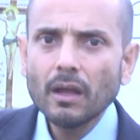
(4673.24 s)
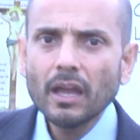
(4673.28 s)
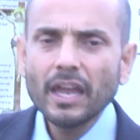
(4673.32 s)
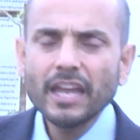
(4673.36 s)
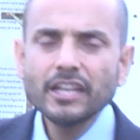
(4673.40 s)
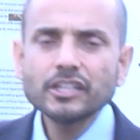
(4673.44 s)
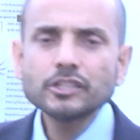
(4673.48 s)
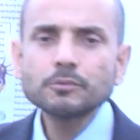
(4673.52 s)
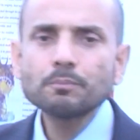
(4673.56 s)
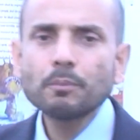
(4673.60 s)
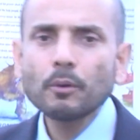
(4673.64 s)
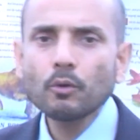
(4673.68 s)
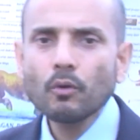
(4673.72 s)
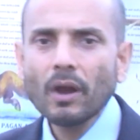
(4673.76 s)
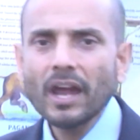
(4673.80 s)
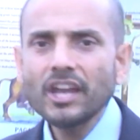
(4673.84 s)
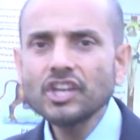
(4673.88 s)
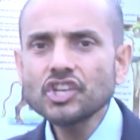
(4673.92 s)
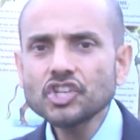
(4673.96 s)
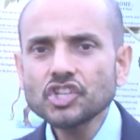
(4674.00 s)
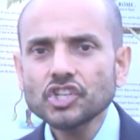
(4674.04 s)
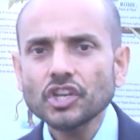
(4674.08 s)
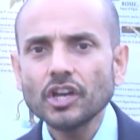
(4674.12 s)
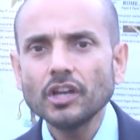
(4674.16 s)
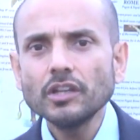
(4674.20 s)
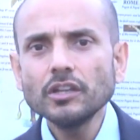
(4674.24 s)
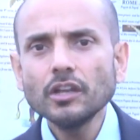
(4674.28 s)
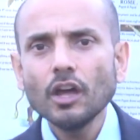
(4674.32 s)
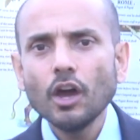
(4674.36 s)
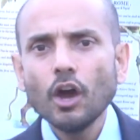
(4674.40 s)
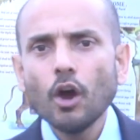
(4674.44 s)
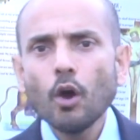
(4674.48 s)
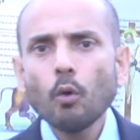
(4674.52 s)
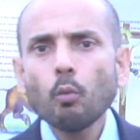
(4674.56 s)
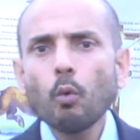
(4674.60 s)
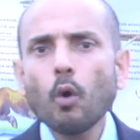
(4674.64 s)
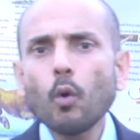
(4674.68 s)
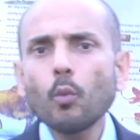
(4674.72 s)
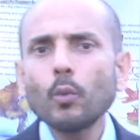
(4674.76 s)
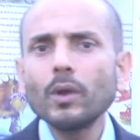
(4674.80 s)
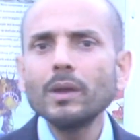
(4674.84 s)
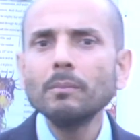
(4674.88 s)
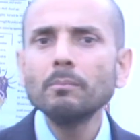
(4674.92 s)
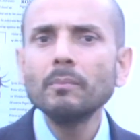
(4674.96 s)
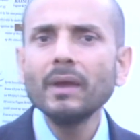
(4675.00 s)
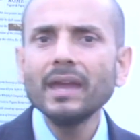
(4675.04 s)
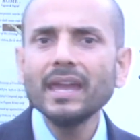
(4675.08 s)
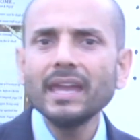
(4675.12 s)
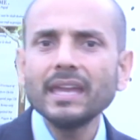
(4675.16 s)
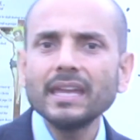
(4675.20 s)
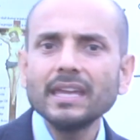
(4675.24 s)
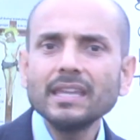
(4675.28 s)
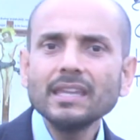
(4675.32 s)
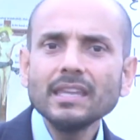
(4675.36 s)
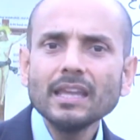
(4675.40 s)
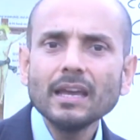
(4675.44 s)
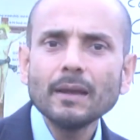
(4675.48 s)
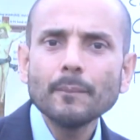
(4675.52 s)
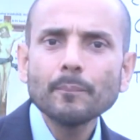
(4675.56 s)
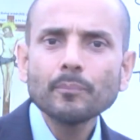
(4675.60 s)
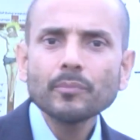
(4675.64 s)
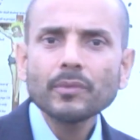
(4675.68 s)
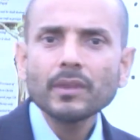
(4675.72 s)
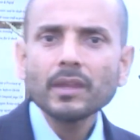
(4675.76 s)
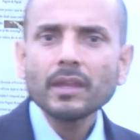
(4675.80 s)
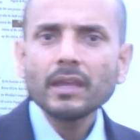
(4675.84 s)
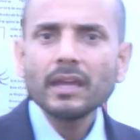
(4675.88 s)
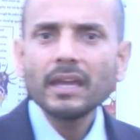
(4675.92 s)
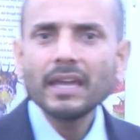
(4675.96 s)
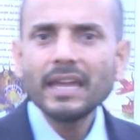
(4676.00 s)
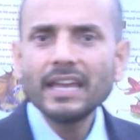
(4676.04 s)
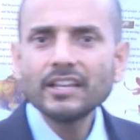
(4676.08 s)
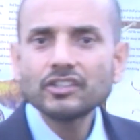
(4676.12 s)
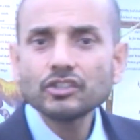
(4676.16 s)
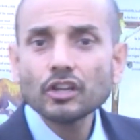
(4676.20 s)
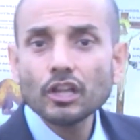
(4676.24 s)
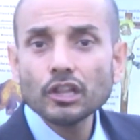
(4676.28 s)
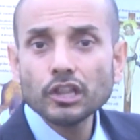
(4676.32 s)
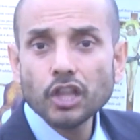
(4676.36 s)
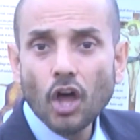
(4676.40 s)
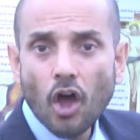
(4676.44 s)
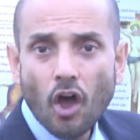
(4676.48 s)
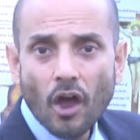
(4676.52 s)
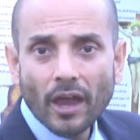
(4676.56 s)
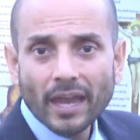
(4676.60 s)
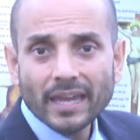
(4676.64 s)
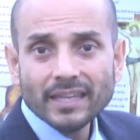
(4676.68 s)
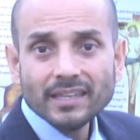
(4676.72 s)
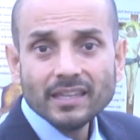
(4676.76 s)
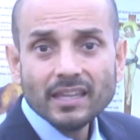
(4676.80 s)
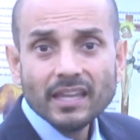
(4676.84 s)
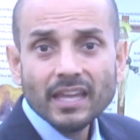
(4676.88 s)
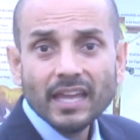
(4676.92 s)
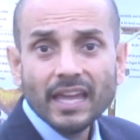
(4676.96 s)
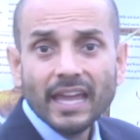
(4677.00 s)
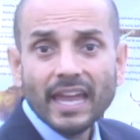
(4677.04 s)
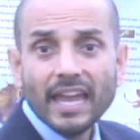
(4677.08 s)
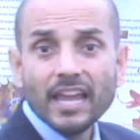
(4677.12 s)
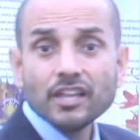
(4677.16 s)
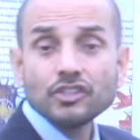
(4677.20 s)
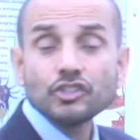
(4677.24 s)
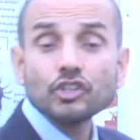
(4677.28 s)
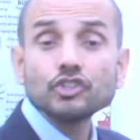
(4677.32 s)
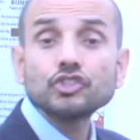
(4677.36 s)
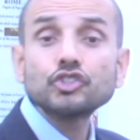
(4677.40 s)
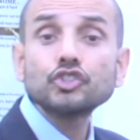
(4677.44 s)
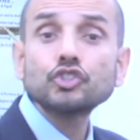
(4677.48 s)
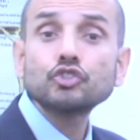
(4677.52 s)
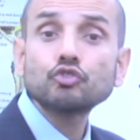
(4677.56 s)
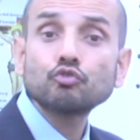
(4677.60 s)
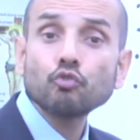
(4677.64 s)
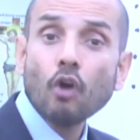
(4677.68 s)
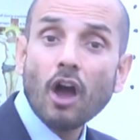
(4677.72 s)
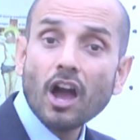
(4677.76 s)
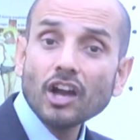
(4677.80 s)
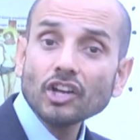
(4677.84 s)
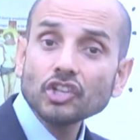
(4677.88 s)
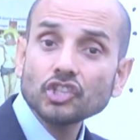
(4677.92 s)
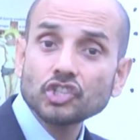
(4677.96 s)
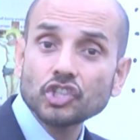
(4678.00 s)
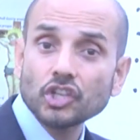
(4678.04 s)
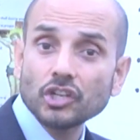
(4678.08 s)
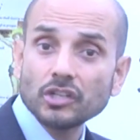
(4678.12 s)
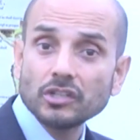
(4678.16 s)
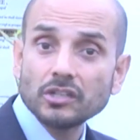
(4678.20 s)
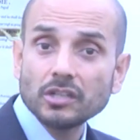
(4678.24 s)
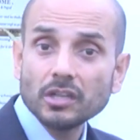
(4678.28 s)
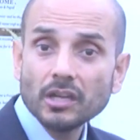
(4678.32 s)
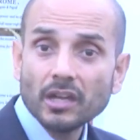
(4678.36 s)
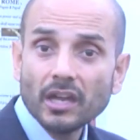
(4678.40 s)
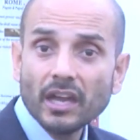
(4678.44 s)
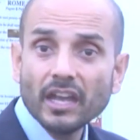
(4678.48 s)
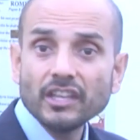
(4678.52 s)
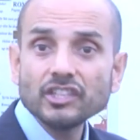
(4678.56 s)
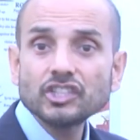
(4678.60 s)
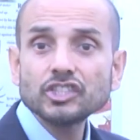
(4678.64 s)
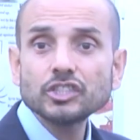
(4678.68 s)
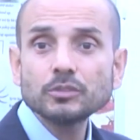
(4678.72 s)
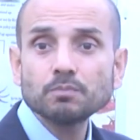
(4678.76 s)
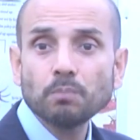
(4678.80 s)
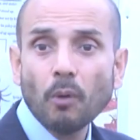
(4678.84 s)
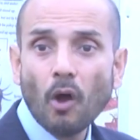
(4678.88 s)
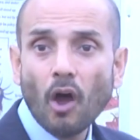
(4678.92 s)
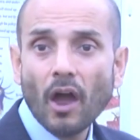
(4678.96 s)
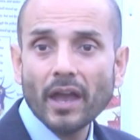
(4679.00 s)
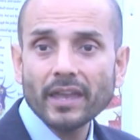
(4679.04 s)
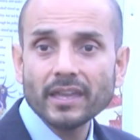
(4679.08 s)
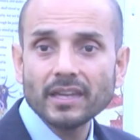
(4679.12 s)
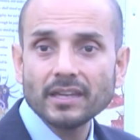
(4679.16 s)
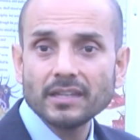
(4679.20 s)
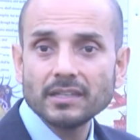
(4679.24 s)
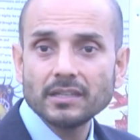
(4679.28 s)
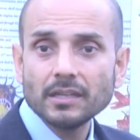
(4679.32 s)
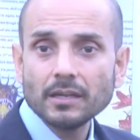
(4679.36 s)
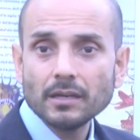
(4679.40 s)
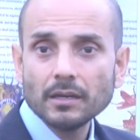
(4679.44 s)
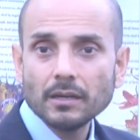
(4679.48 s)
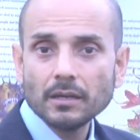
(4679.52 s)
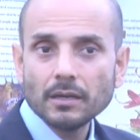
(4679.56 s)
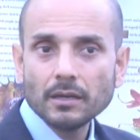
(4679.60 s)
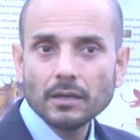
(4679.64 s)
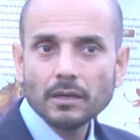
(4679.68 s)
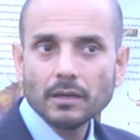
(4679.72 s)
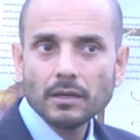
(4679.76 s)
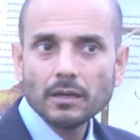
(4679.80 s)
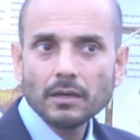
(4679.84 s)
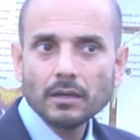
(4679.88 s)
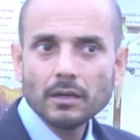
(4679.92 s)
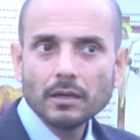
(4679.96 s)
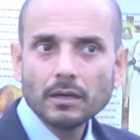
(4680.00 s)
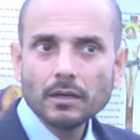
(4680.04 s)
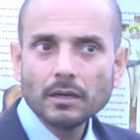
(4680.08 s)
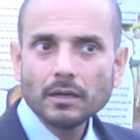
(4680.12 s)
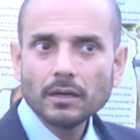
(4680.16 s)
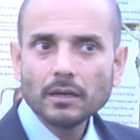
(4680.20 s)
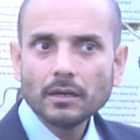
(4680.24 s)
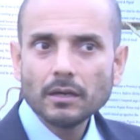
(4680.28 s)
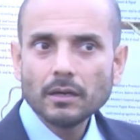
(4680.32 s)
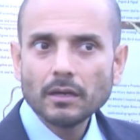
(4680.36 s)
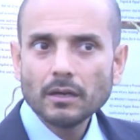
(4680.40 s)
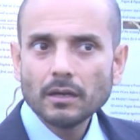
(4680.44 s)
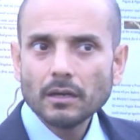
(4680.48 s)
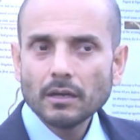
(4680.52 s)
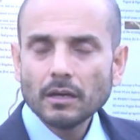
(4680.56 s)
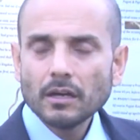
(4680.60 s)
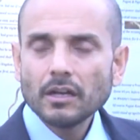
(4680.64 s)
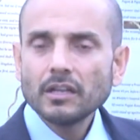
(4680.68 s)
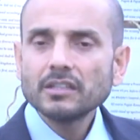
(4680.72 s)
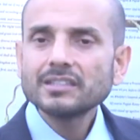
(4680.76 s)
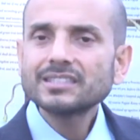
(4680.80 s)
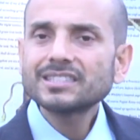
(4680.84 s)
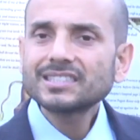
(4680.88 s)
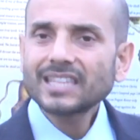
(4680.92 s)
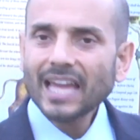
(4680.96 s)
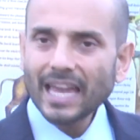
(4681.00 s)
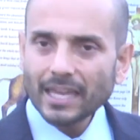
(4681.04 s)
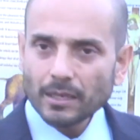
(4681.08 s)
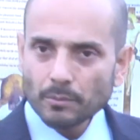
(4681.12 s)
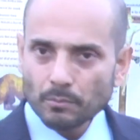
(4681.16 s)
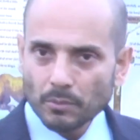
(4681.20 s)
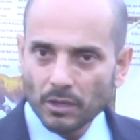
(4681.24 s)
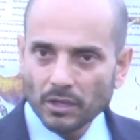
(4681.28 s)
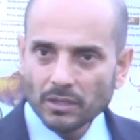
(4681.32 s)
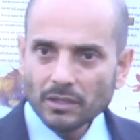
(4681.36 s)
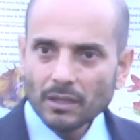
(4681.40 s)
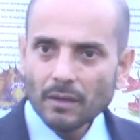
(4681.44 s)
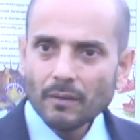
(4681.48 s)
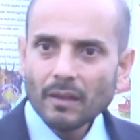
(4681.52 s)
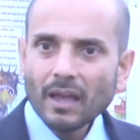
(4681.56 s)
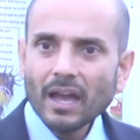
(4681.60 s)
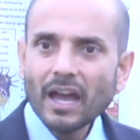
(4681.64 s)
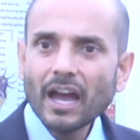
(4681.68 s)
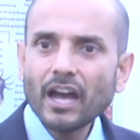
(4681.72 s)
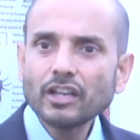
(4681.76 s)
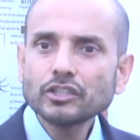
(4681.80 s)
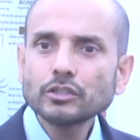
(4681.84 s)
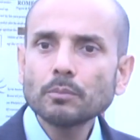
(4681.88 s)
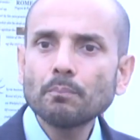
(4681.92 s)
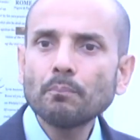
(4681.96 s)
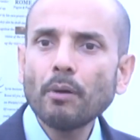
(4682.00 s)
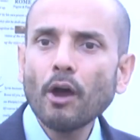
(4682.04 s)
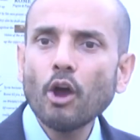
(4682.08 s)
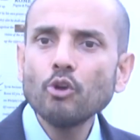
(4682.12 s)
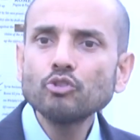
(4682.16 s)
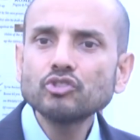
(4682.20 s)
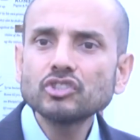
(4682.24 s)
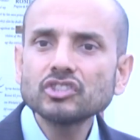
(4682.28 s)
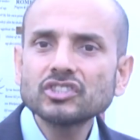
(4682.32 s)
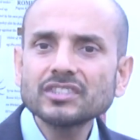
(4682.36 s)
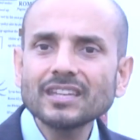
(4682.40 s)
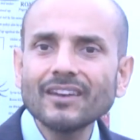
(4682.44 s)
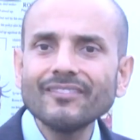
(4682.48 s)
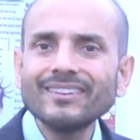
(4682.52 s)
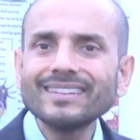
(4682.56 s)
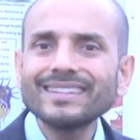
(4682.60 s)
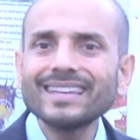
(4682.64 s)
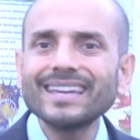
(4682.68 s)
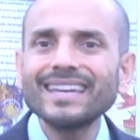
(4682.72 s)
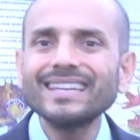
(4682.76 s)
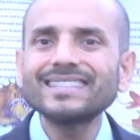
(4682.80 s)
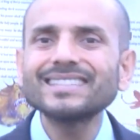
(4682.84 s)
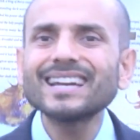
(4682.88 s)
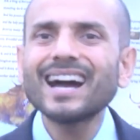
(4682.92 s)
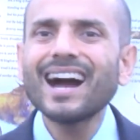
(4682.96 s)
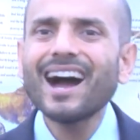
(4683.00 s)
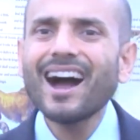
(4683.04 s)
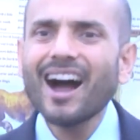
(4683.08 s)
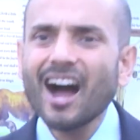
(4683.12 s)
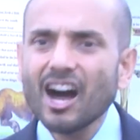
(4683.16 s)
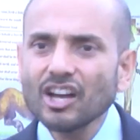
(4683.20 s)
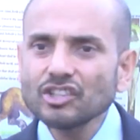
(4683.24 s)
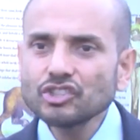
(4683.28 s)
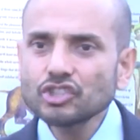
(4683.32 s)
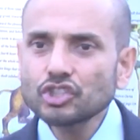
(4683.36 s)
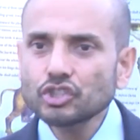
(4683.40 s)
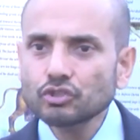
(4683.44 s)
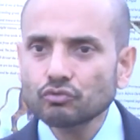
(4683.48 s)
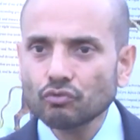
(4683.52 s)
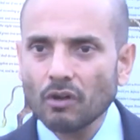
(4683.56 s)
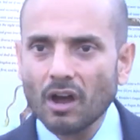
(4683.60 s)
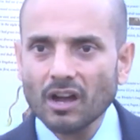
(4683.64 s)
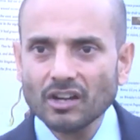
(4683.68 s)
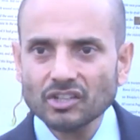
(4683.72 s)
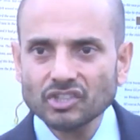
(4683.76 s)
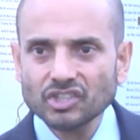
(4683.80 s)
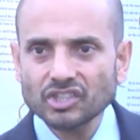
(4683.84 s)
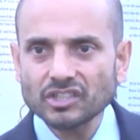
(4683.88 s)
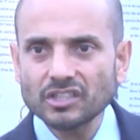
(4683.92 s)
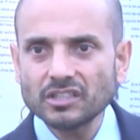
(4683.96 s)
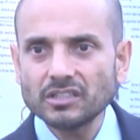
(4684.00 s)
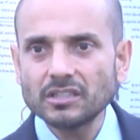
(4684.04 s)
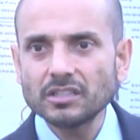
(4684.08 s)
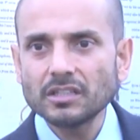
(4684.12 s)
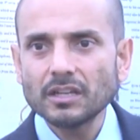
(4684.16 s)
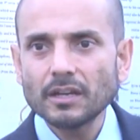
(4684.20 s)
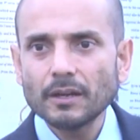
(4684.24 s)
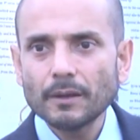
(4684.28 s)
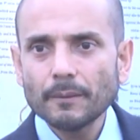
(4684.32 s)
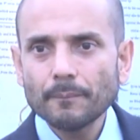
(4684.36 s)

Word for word: inspiration, what we mean is a line is a structured, inspired statement as opposed to something that is unstructured.